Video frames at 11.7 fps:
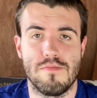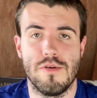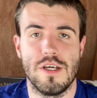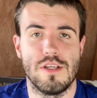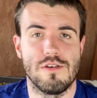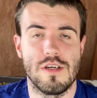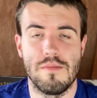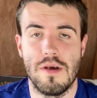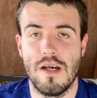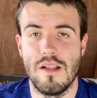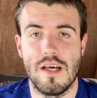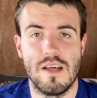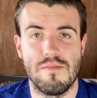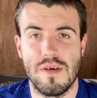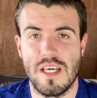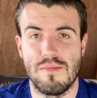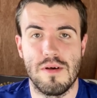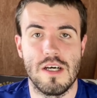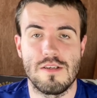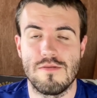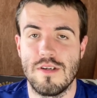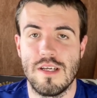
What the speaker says: put in your email and make a password,